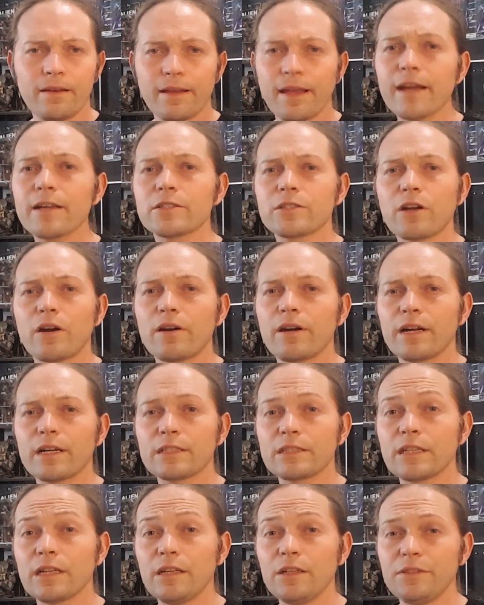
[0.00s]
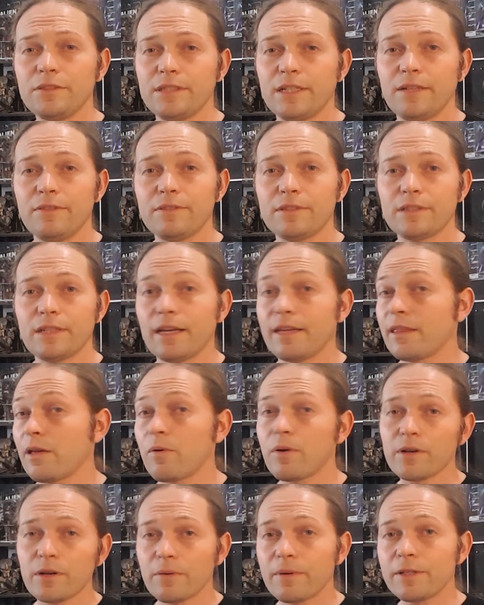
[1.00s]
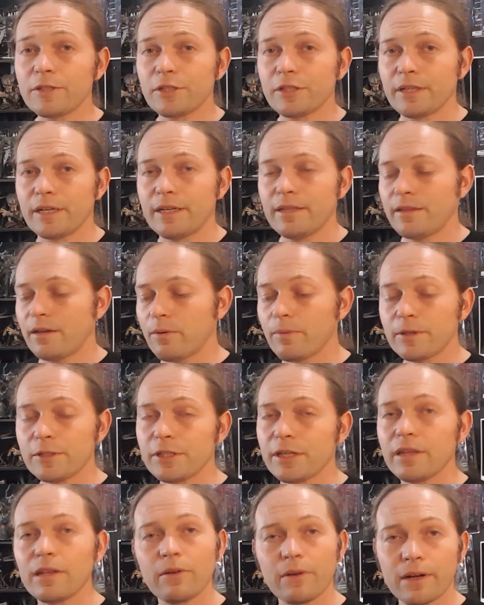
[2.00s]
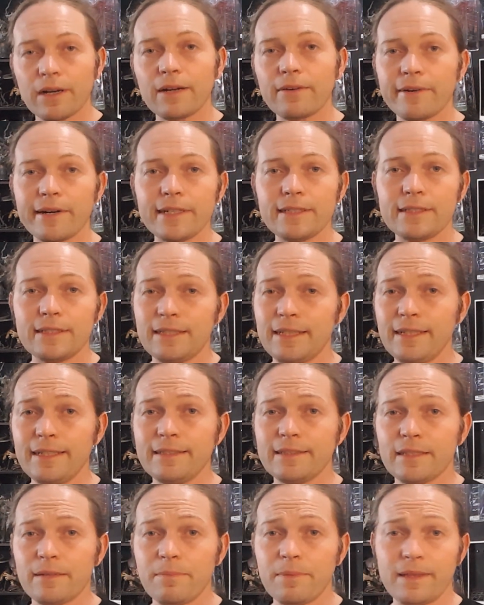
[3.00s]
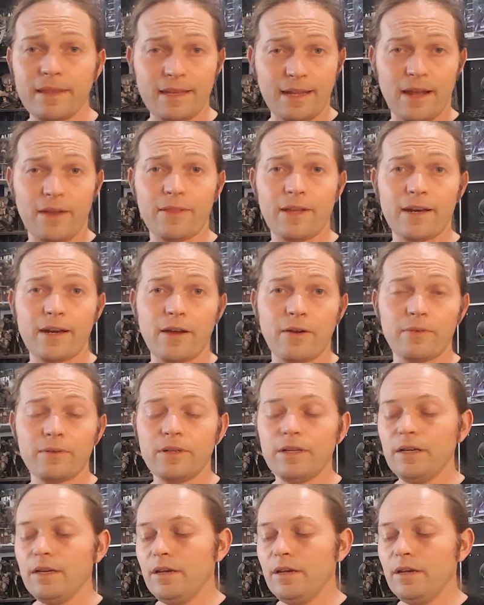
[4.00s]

Kickstarter exclusives. Like they weren't originally. Originally they were going to release them, but now they don't.